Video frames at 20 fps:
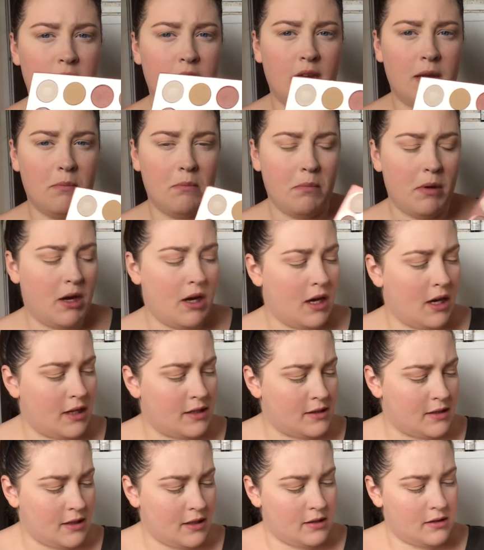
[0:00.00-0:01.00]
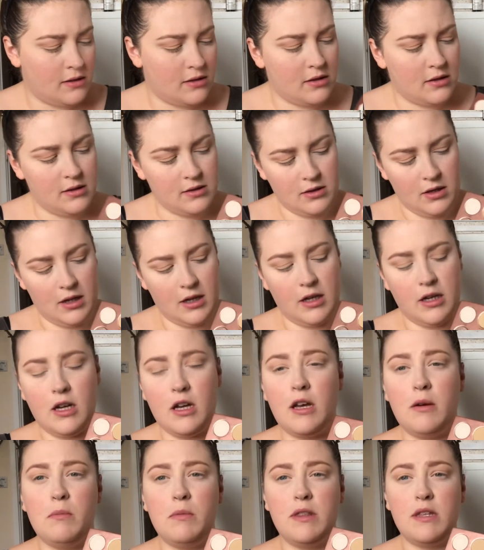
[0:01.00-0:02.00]
in person. So I'm going
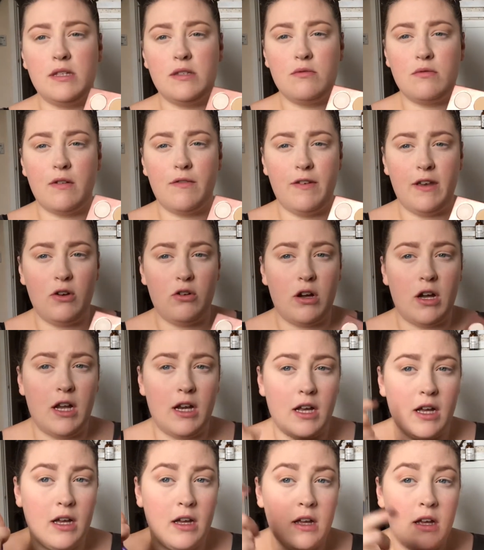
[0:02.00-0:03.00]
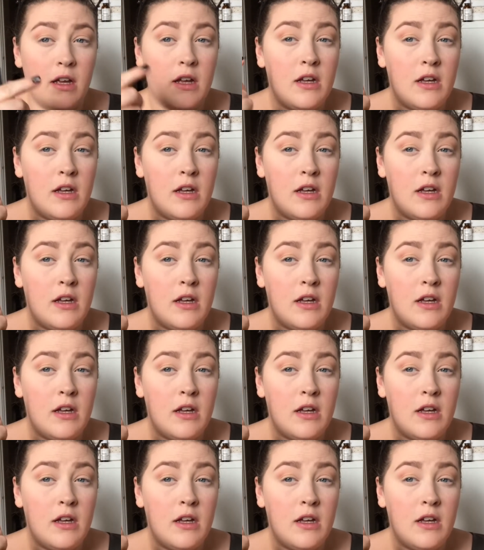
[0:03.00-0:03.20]
to go in with this Reveal colour